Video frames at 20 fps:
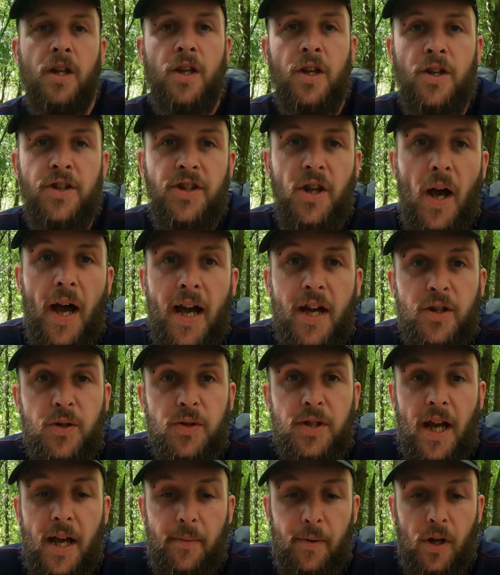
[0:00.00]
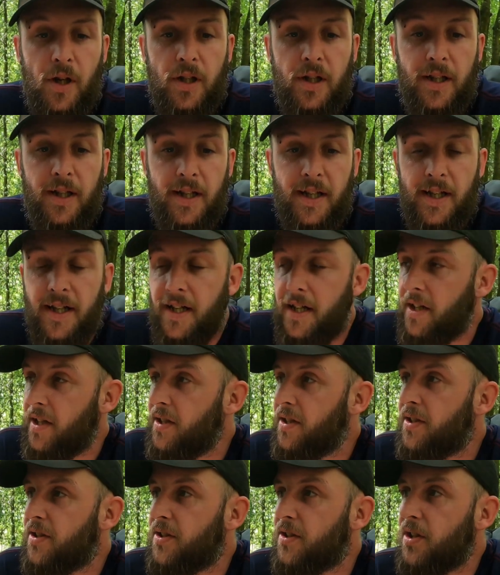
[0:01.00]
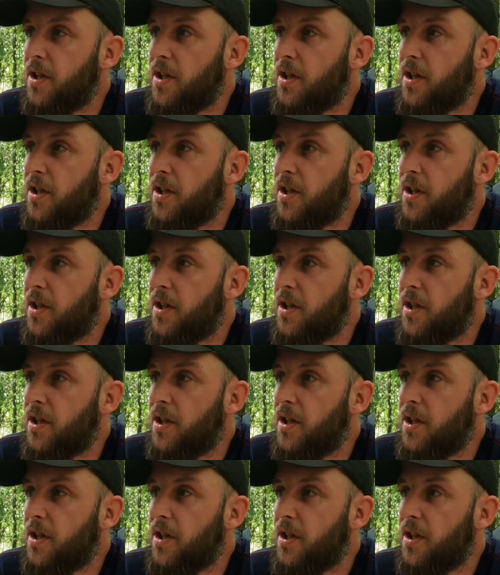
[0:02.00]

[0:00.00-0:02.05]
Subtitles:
So Hazel's Hammock is